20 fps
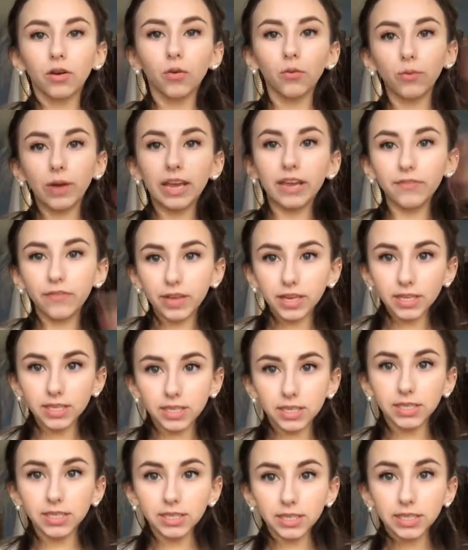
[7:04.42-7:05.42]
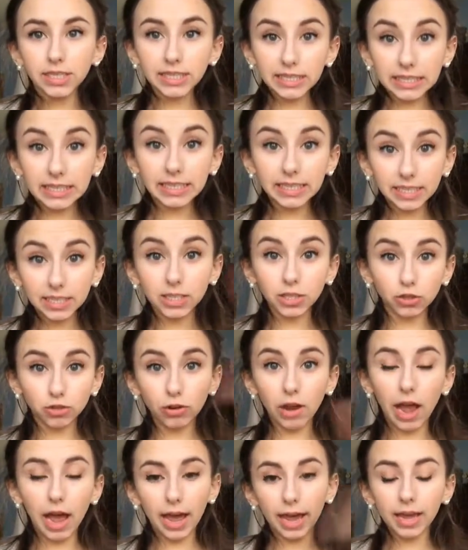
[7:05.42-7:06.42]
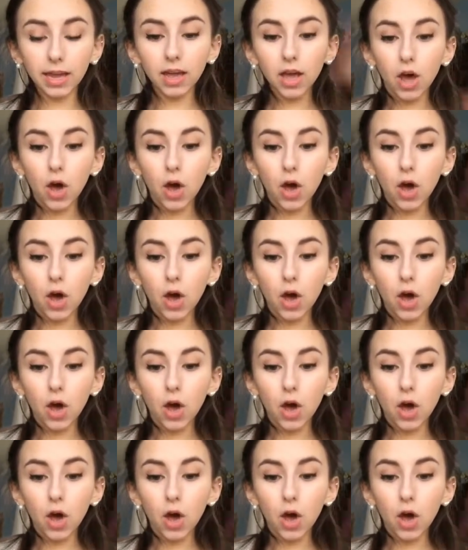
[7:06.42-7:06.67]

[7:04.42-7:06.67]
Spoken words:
wave it in to dry.